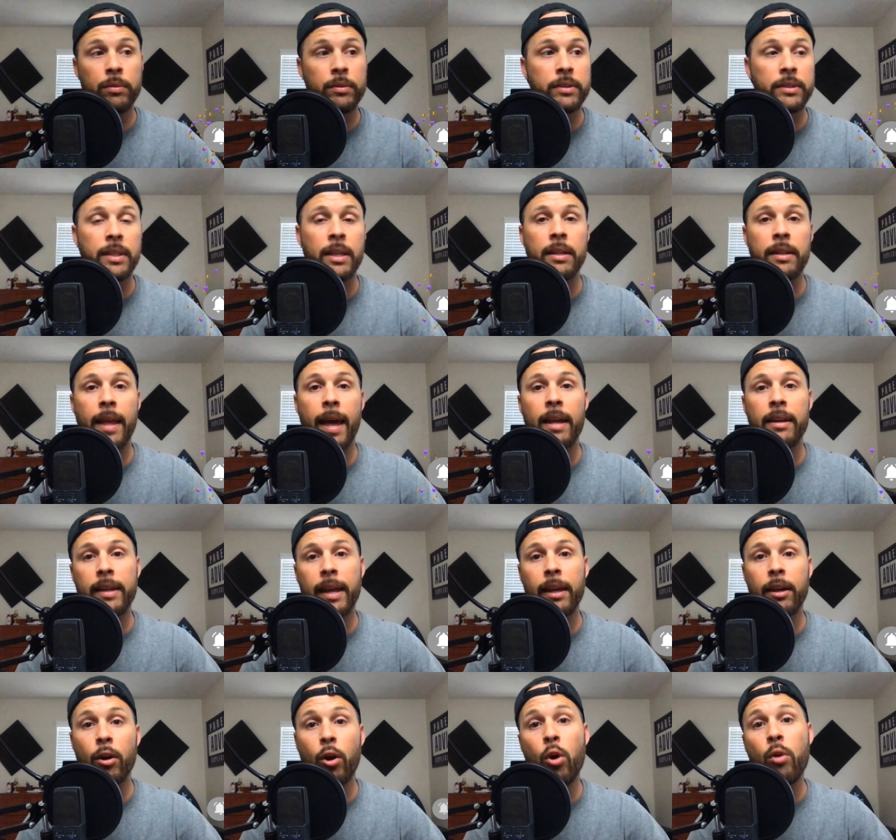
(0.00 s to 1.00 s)
send that
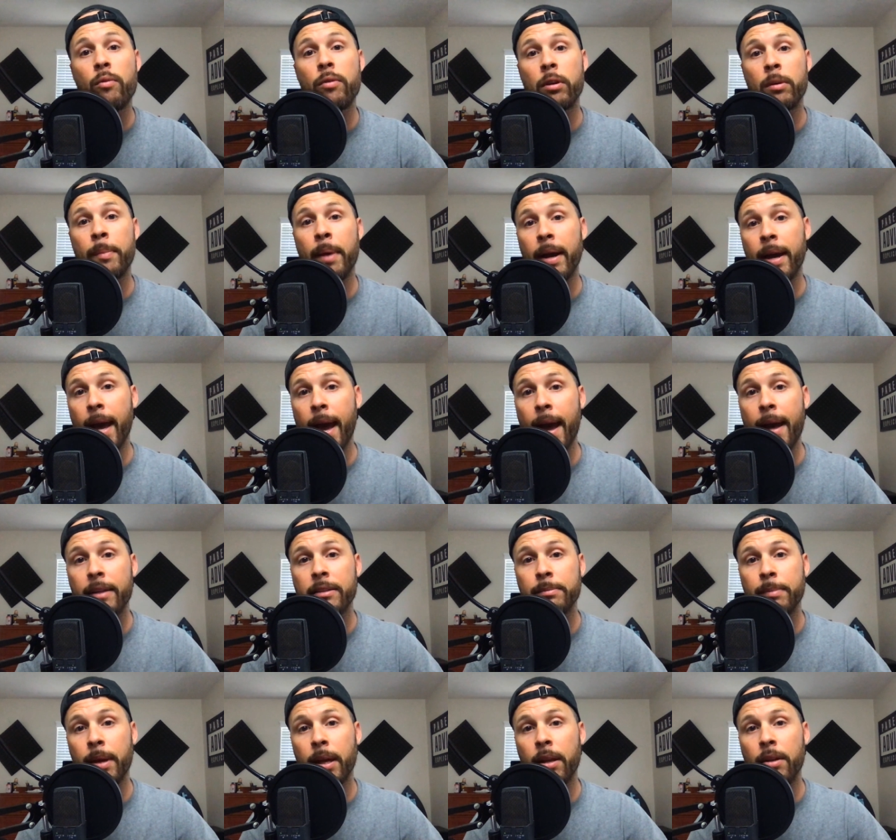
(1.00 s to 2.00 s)
data over to my ads
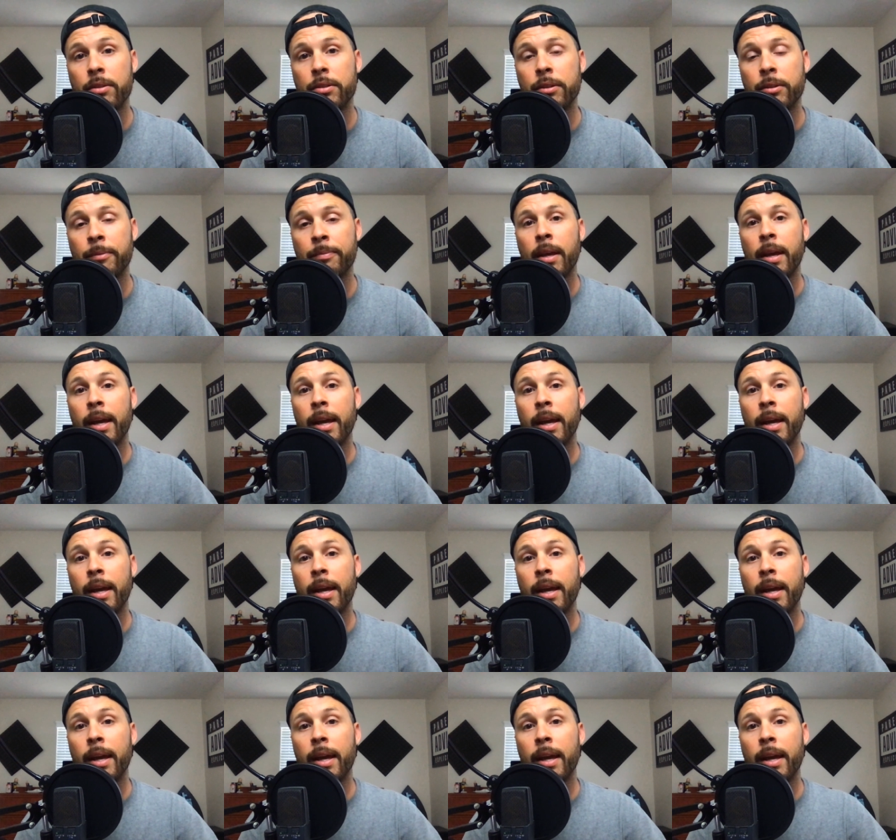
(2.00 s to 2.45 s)
manager